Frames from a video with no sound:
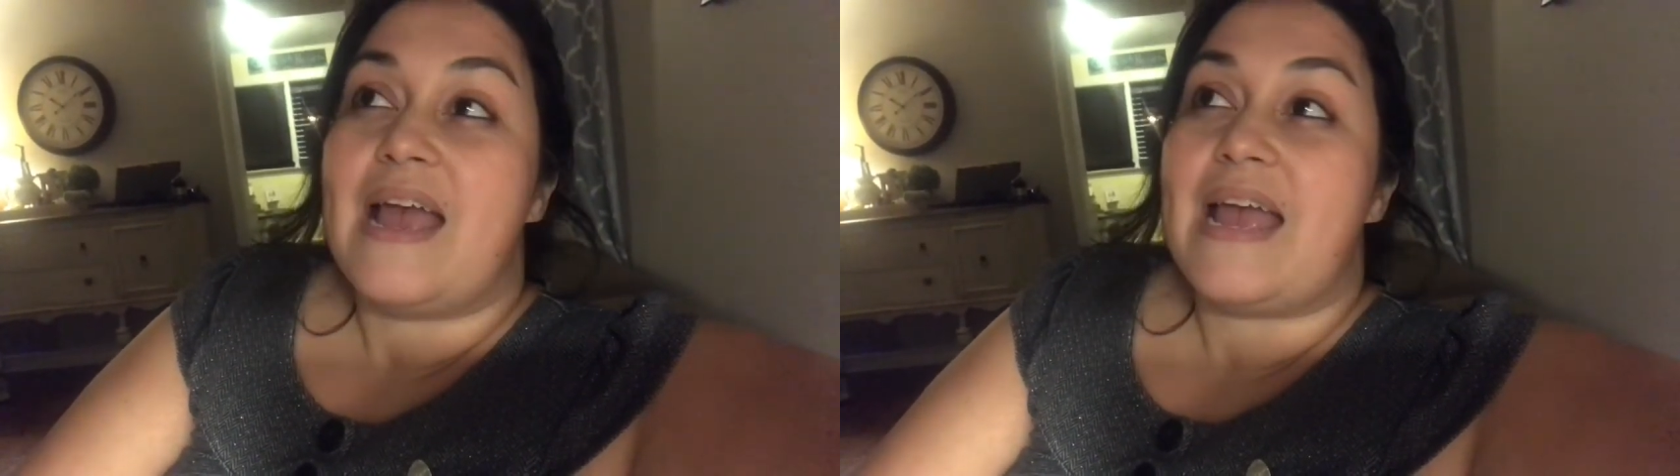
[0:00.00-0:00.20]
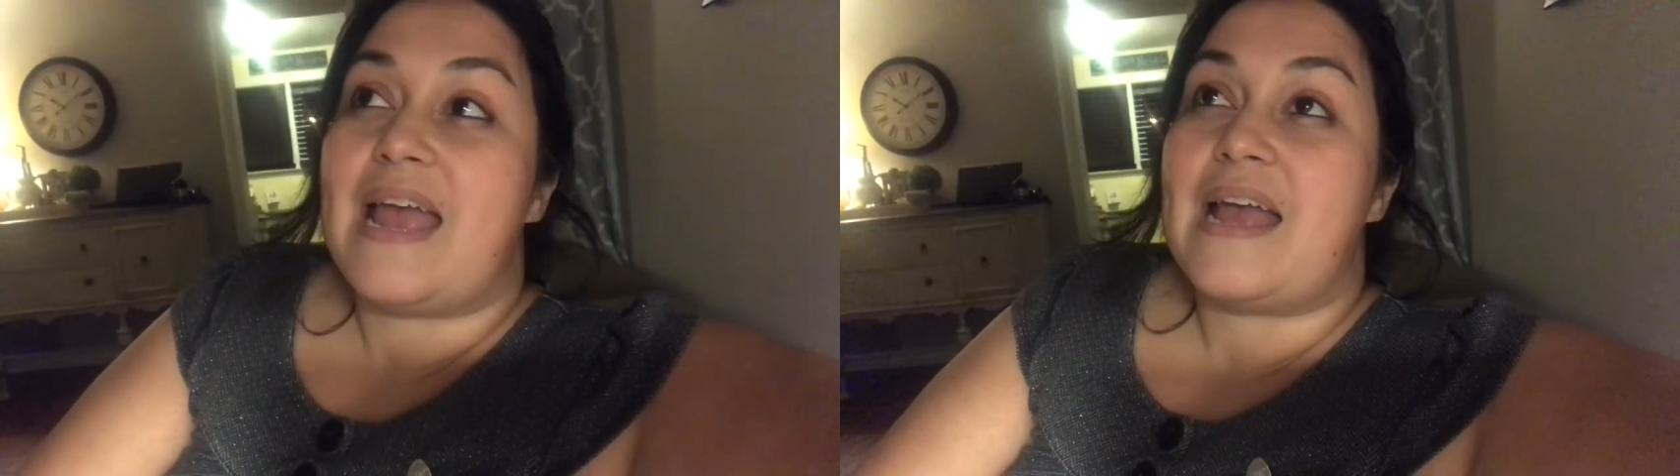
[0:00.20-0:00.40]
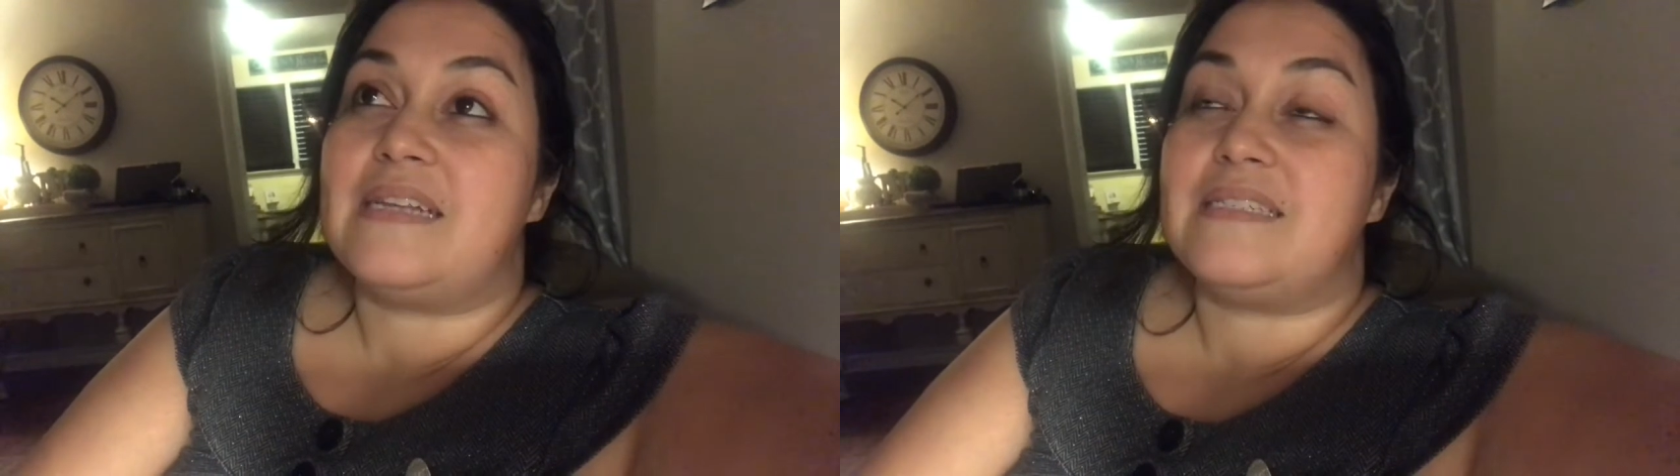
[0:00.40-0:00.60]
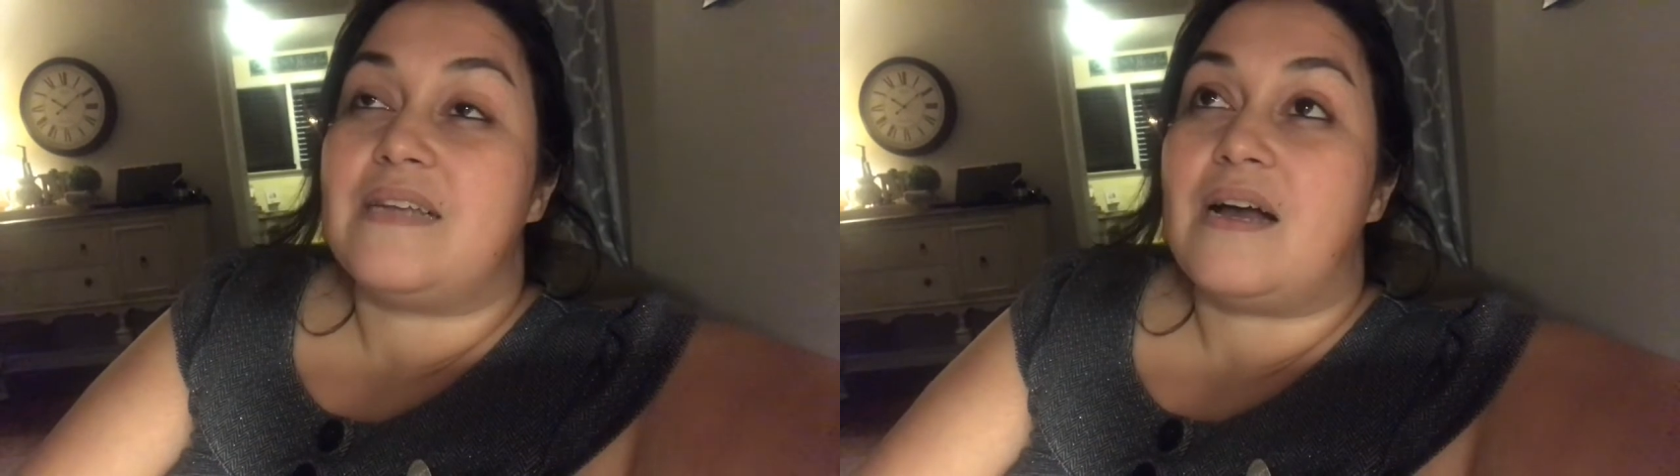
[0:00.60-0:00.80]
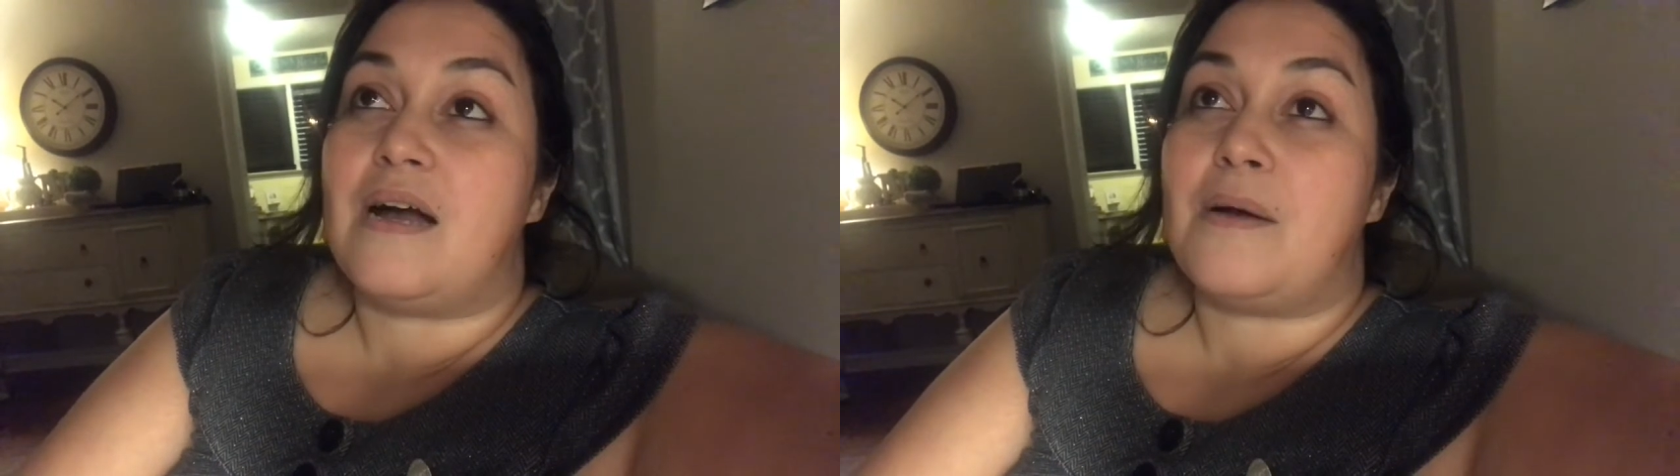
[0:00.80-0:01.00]
and
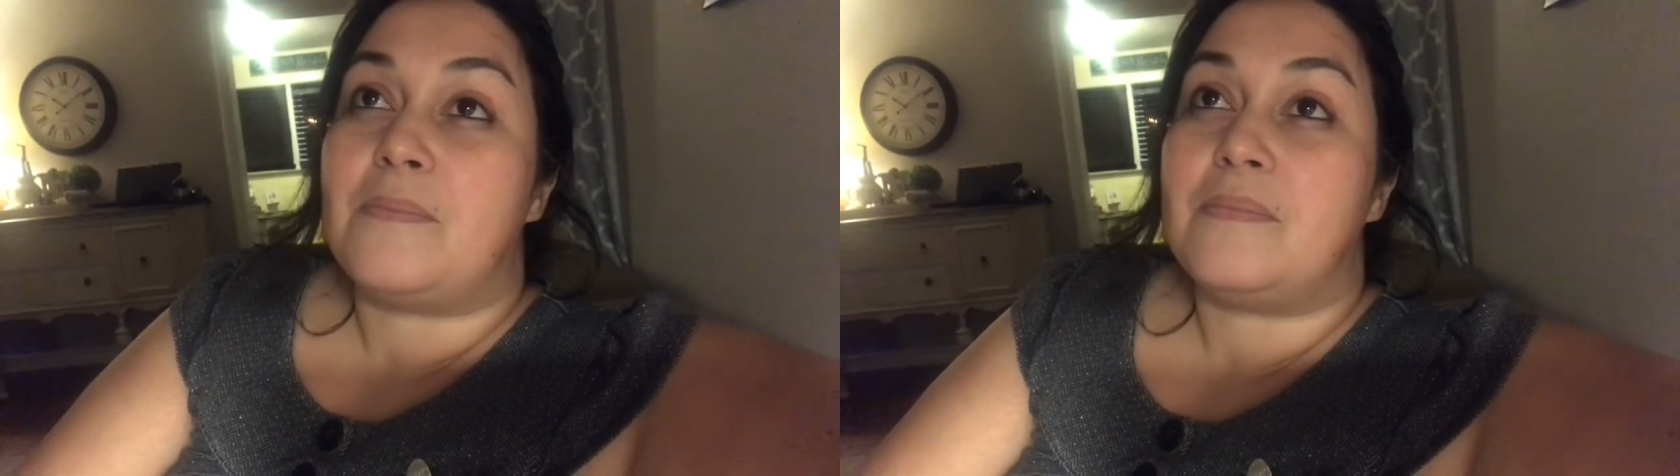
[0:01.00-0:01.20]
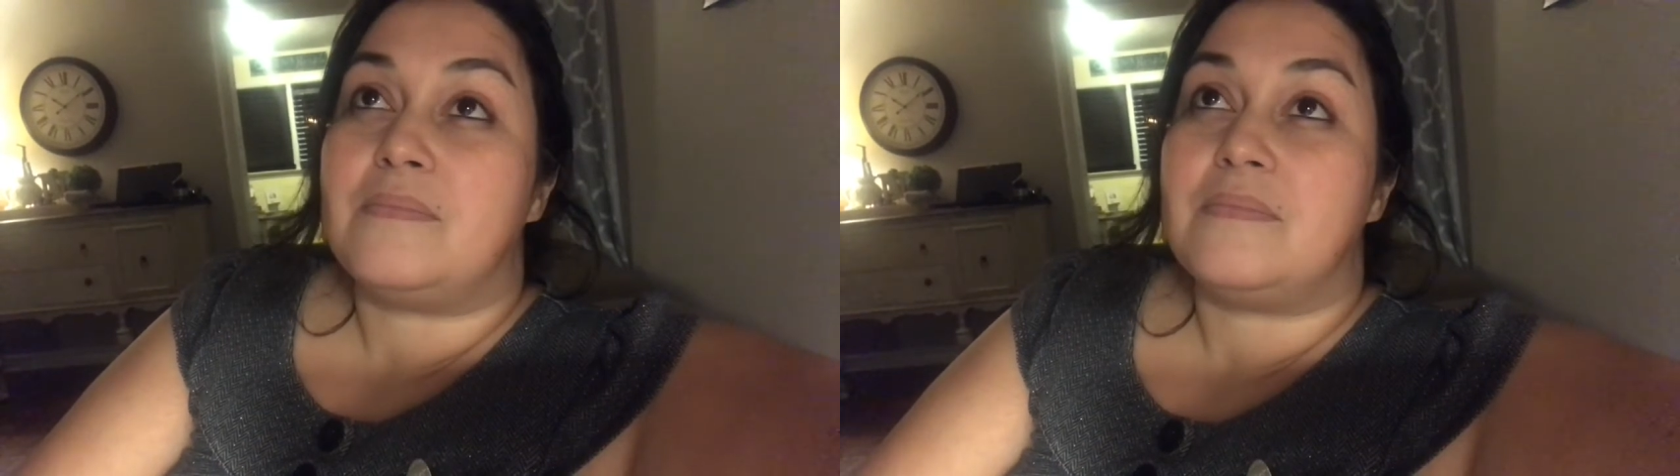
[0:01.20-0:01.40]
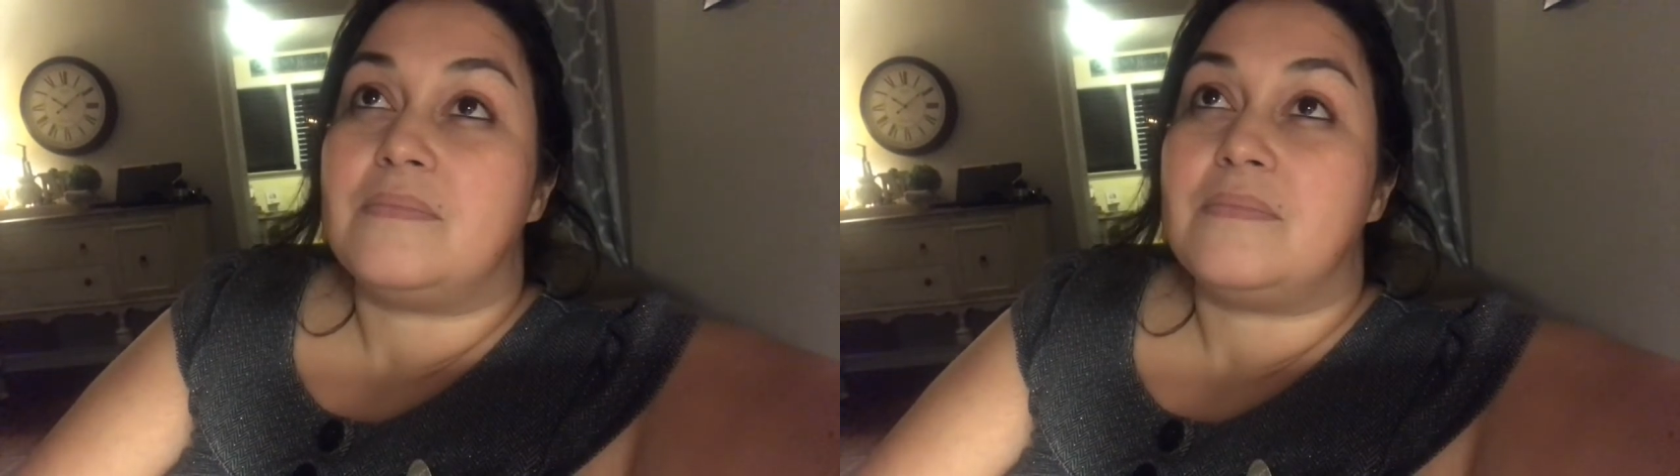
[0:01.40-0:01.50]
um,